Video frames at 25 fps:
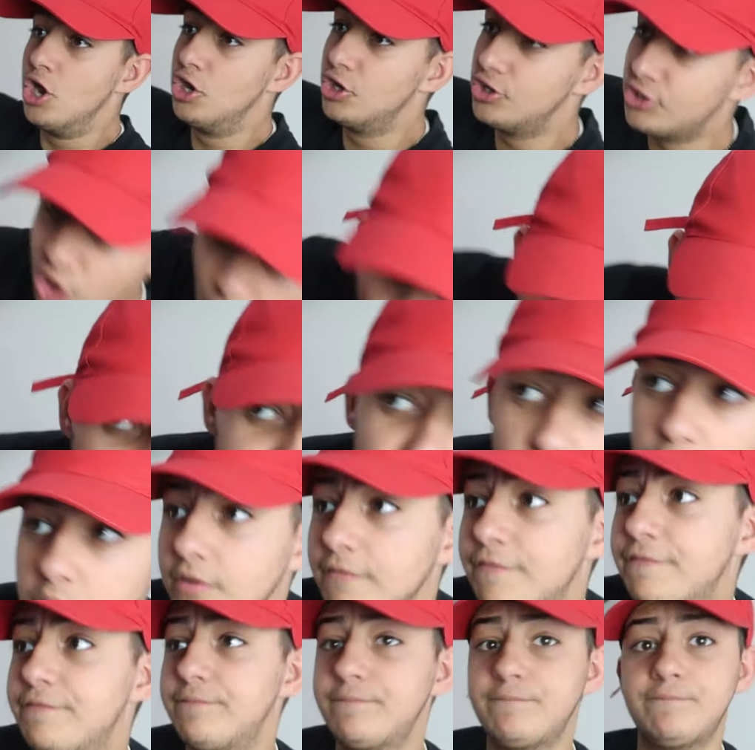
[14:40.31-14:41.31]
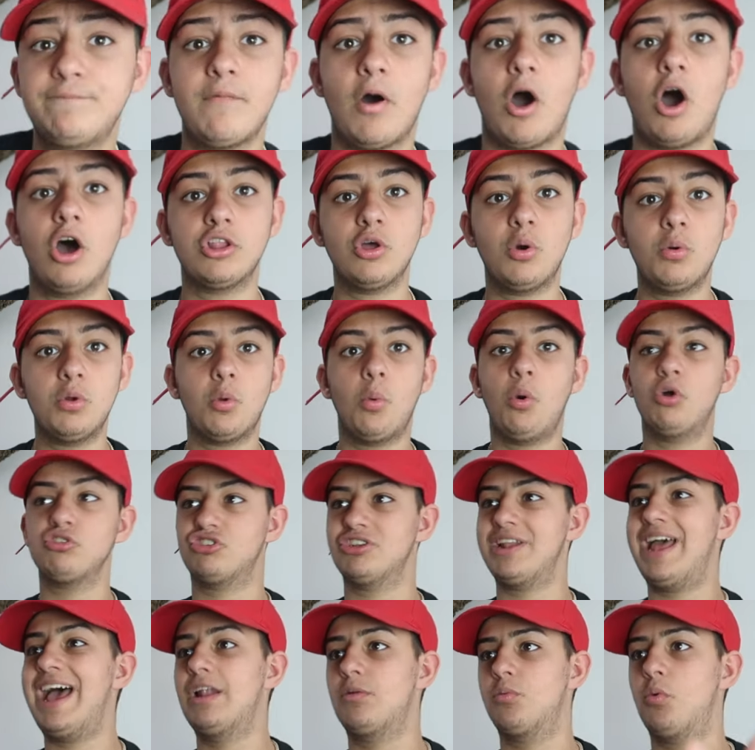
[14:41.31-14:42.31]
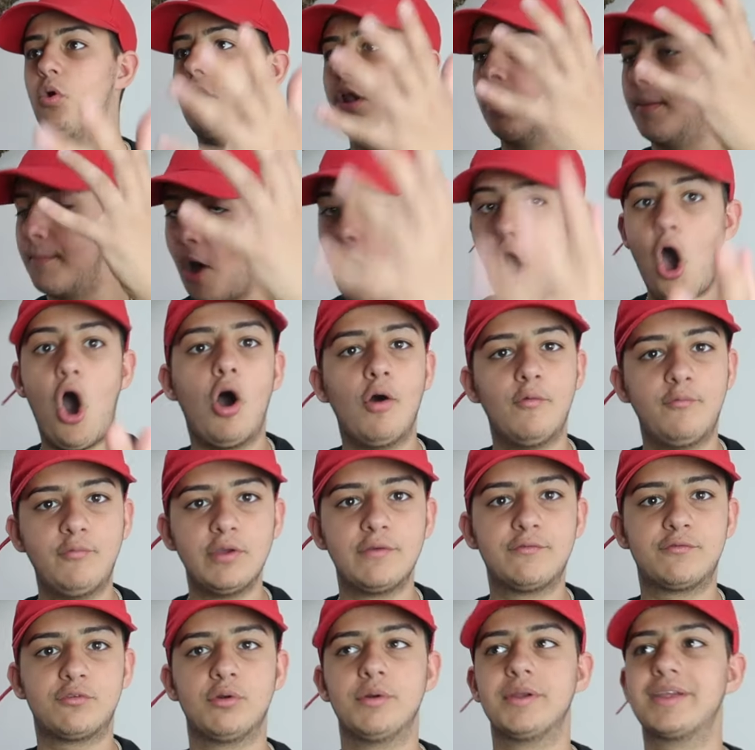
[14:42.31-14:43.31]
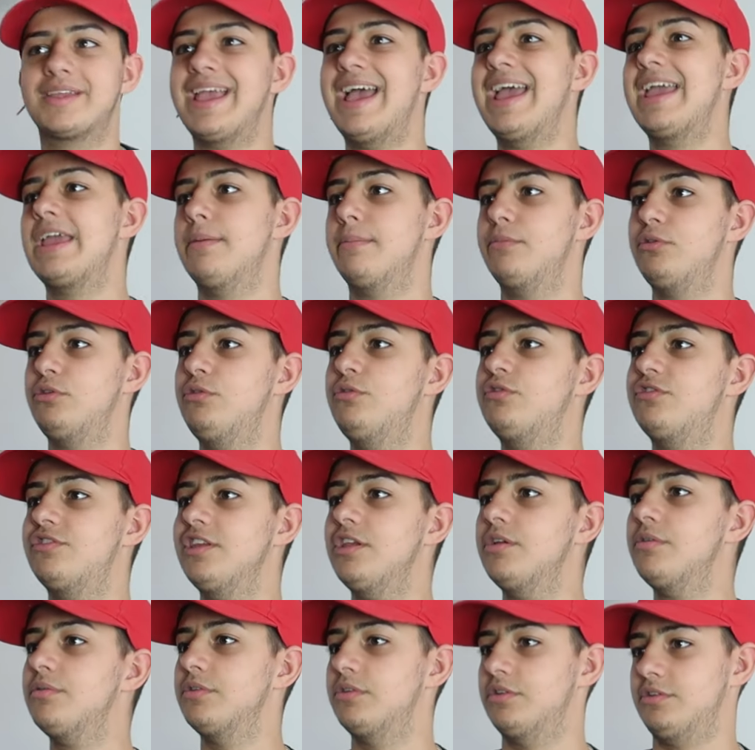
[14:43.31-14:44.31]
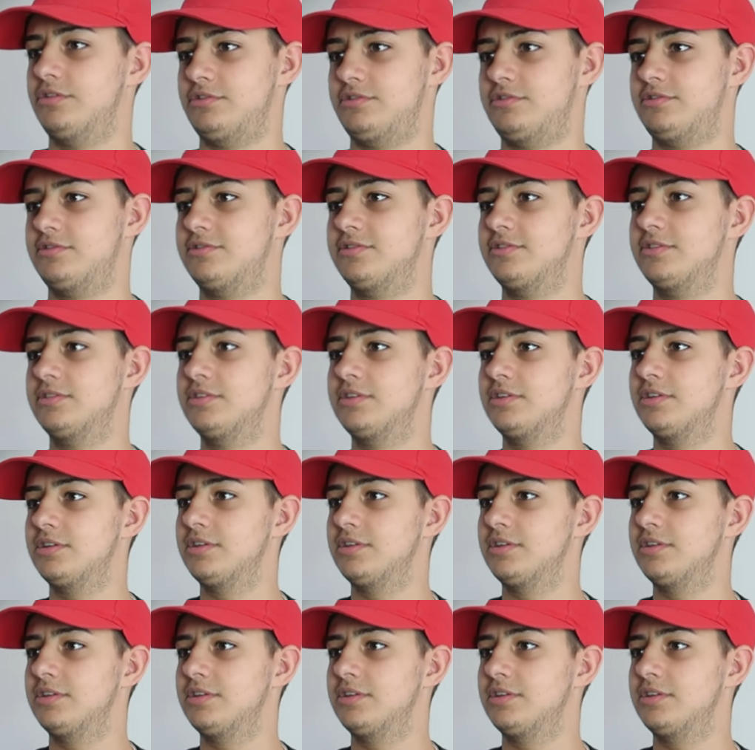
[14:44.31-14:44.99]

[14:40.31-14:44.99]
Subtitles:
No, I don't want to watch an ad while I'm halfway through a game. Are you serious?